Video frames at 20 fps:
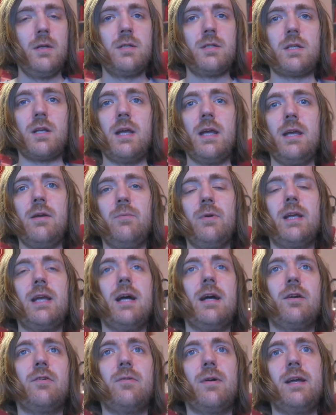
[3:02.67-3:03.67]
So here we
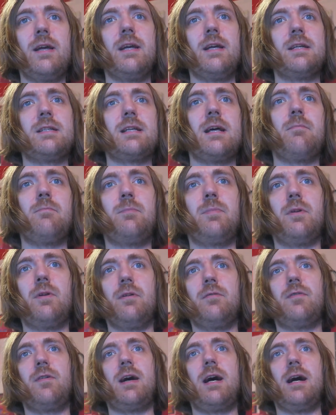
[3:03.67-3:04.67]
get a great example
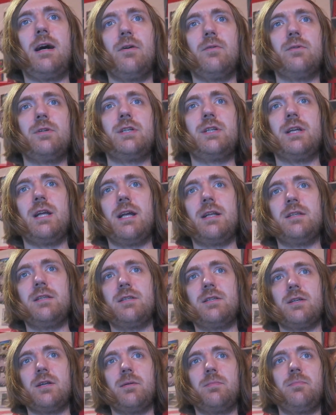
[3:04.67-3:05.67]
of how she
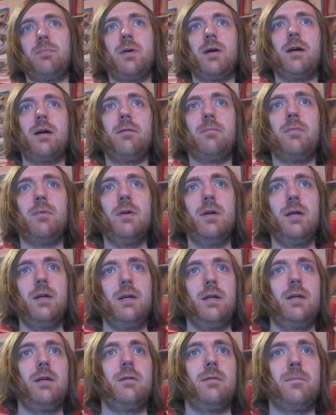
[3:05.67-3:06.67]
ends up, um,
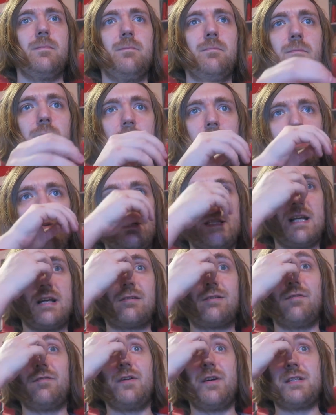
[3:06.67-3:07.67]
you know,
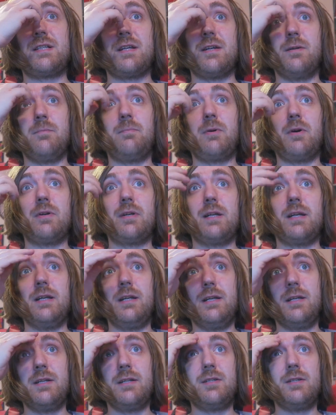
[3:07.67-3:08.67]
sacrificing her
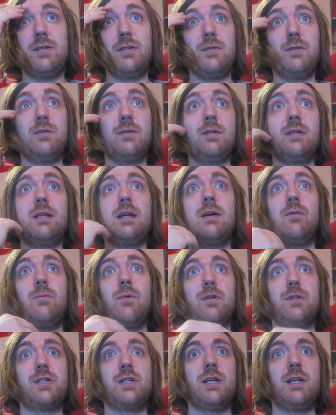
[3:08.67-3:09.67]
body to get
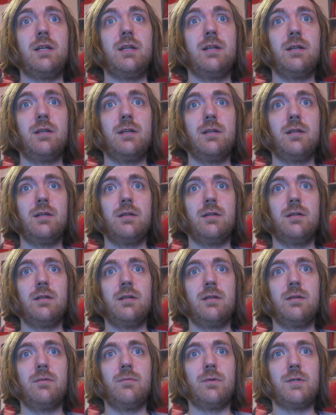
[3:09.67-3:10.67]
what she,
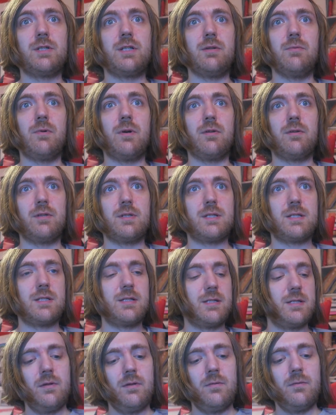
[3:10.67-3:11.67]
what she wants.
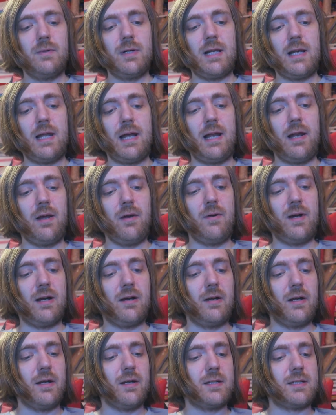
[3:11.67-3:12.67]
Well, hello,
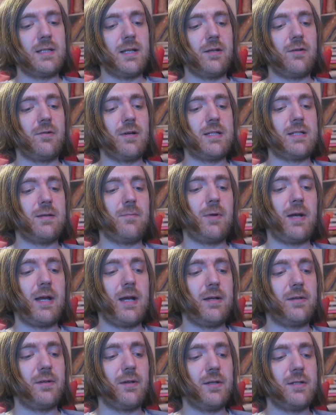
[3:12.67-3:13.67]
Ari, I said, grazing my
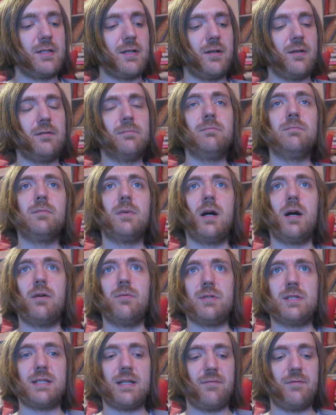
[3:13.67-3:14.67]
hand on his arm. I
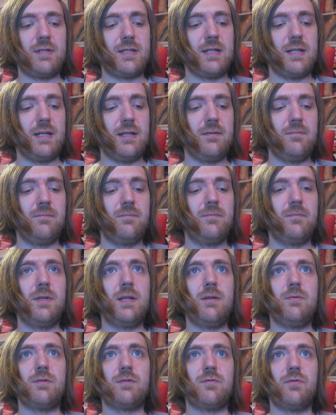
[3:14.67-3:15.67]
was 17.
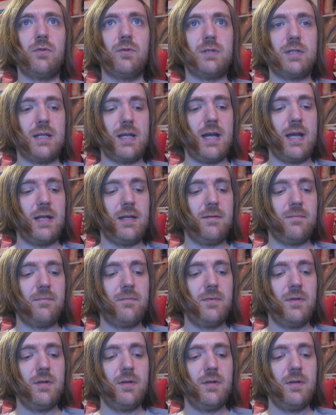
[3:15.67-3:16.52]
He was 48.